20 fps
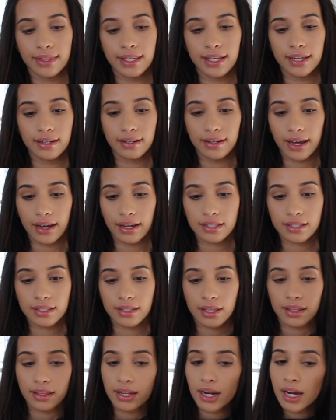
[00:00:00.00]
The next
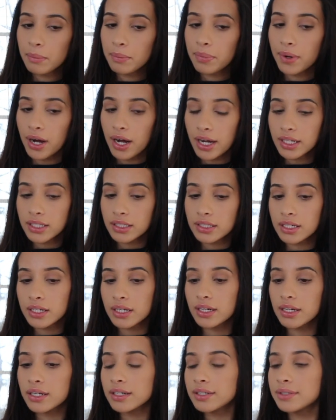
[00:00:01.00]
thing that I bought,
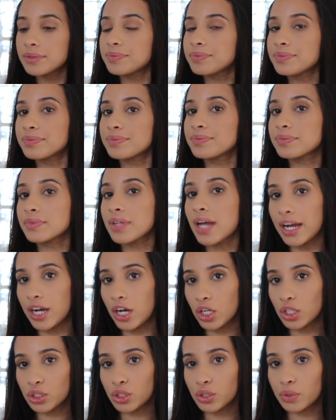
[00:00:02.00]
I
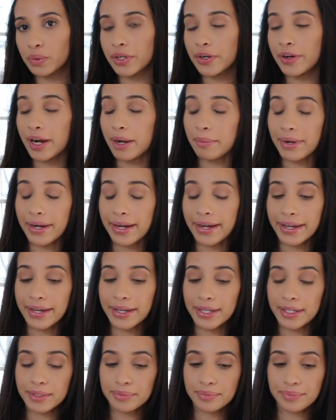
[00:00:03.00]
also regret
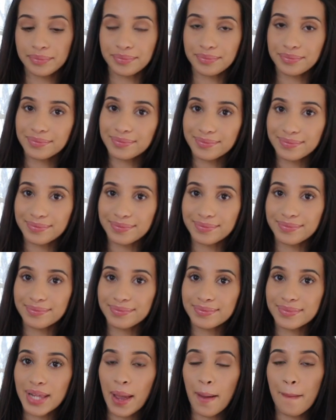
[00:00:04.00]
buying,
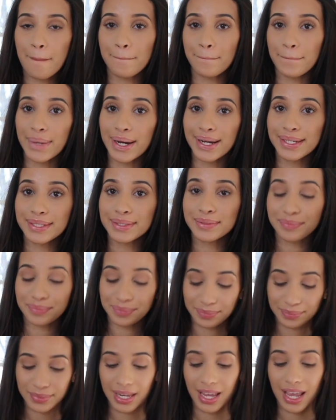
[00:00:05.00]
but
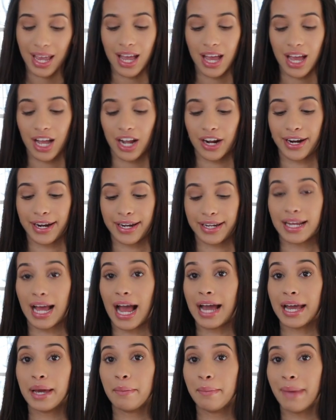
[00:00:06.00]
all right,
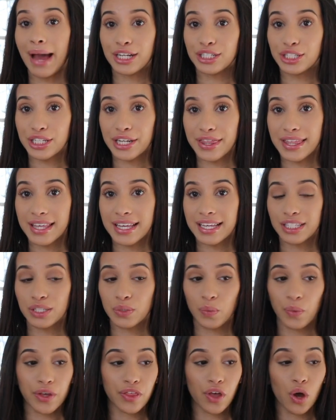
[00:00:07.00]
I imagined this
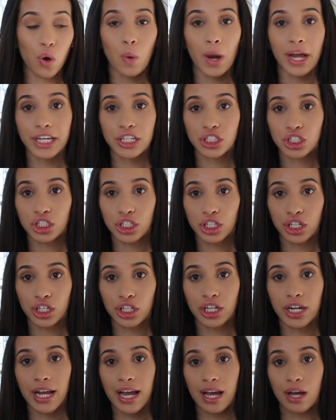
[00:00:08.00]
with a white
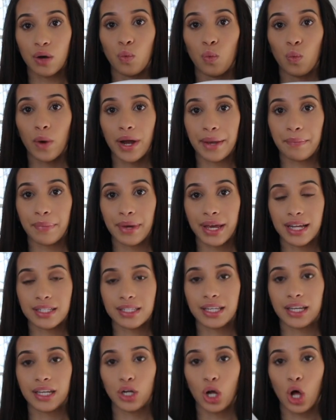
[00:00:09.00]
shirt, white pants,
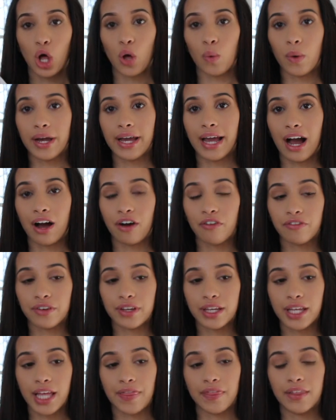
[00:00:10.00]
like an all white
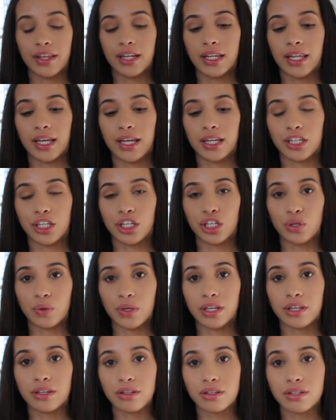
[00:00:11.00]
outfit, and then like cute
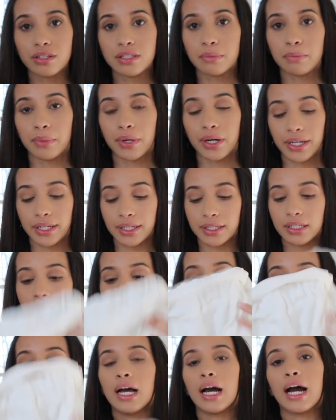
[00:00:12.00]
heels, but
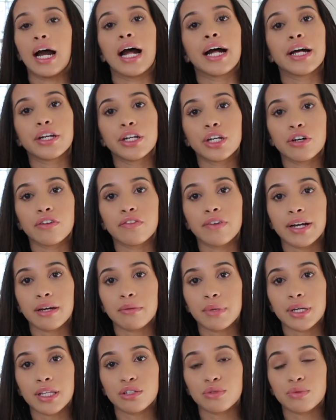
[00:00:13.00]
I don't know if I can
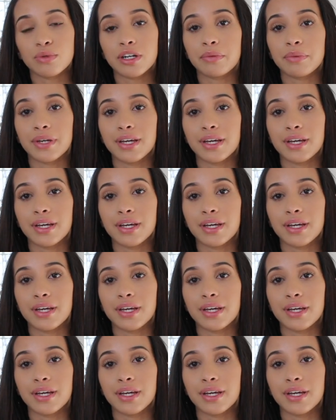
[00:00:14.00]
make this work